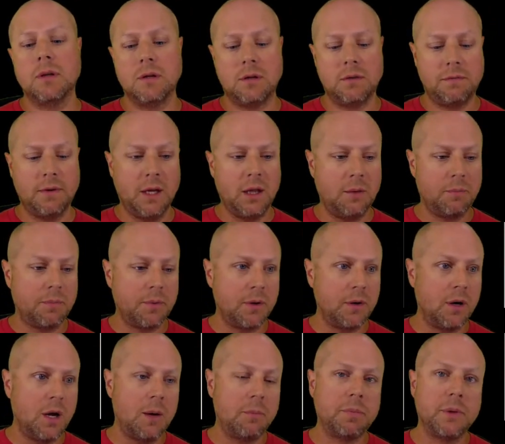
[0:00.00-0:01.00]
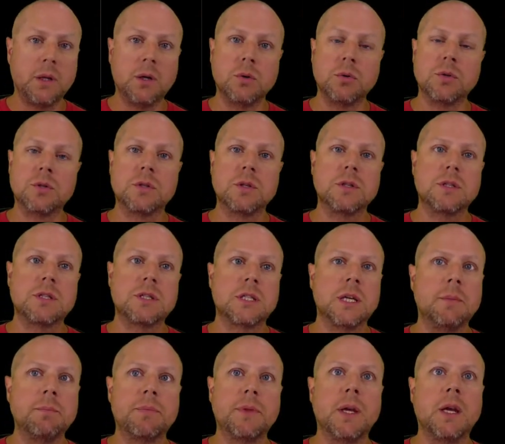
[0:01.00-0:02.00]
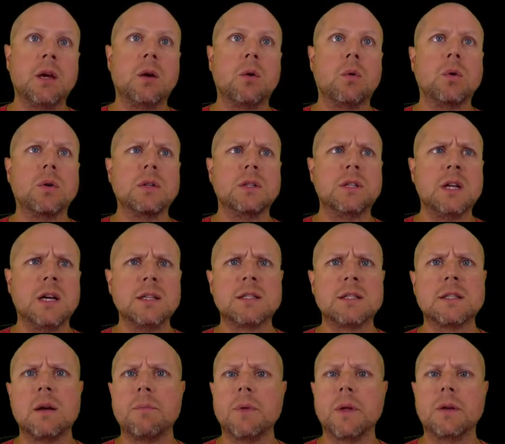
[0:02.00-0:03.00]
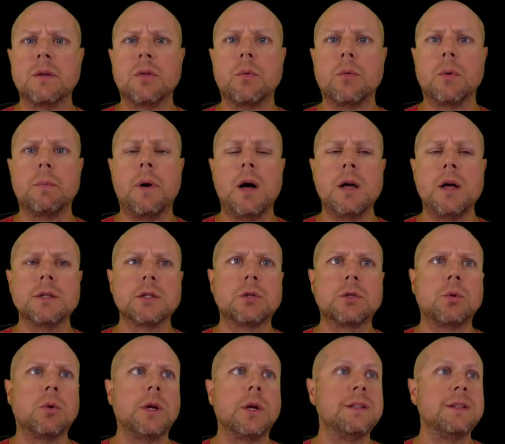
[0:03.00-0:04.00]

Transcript: A developer uploads something or does something to the repository,